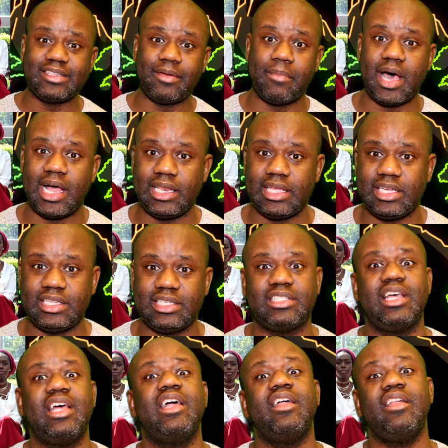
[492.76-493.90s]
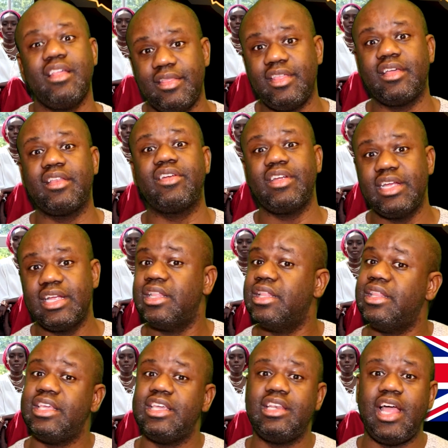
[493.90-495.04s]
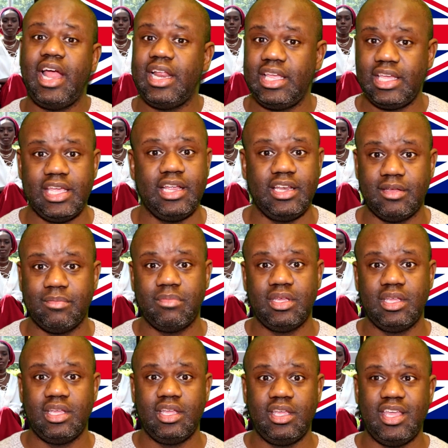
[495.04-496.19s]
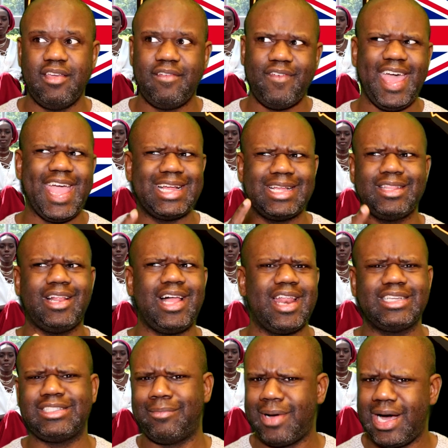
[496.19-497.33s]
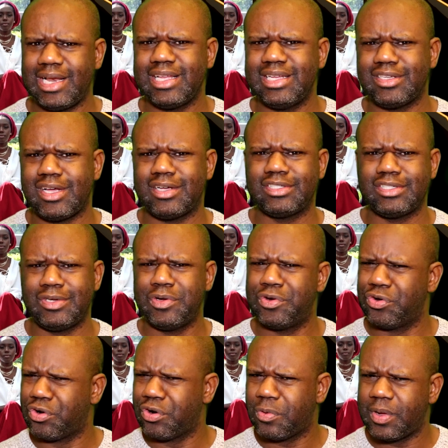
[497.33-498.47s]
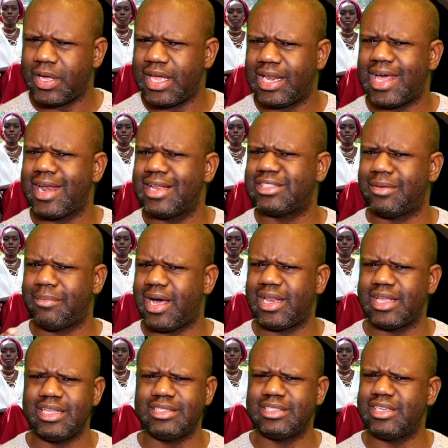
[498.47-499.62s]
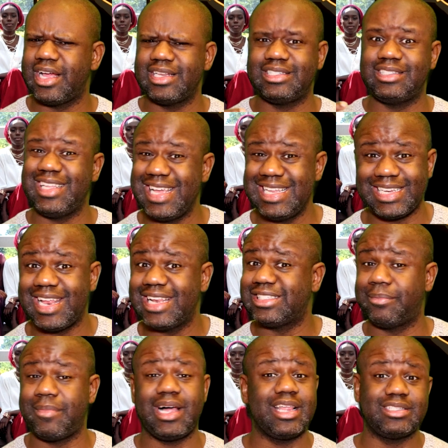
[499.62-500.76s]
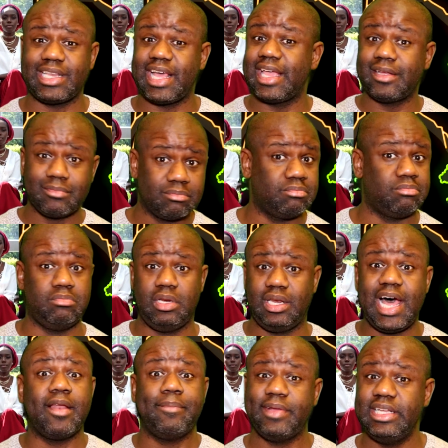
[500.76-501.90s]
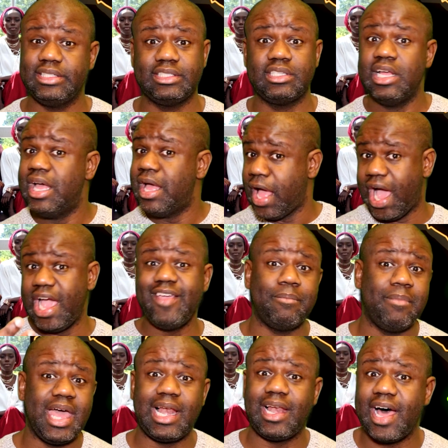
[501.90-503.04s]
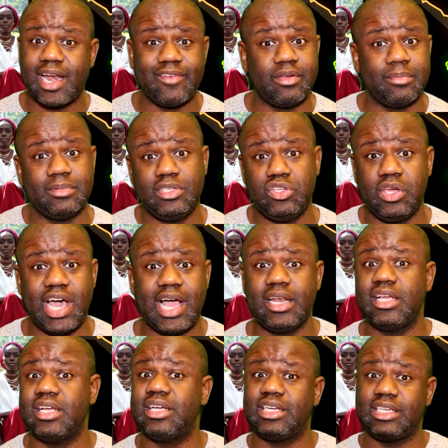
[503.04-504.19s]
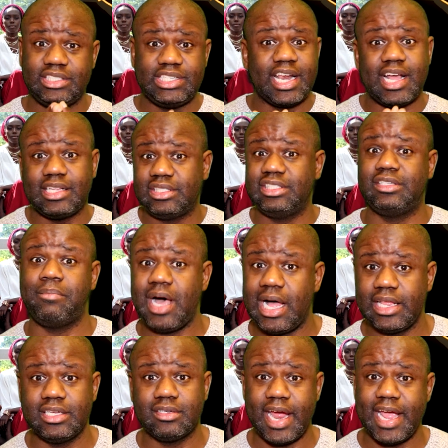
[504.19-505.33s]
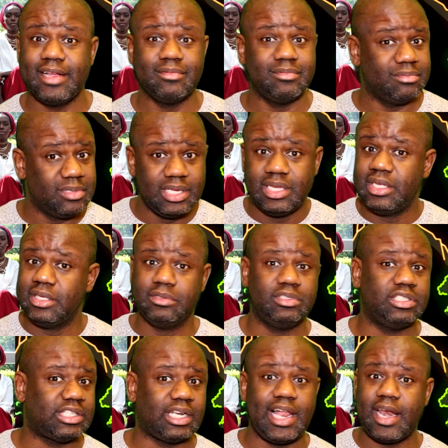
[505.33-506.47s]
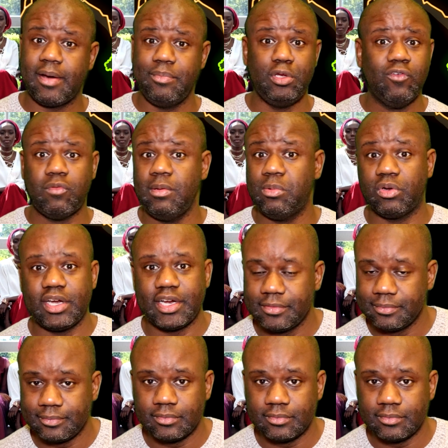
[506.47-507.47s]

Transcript: Somalians that are in the United Kingdom. In fact, there are a lot of Somalians also in Norway, a lot of Somalians in the United States, a lot of Somalians like a lot of places. I even met a lot of them in Uganda. Shout out to Somalia, right? Just a lot of beautiful people there.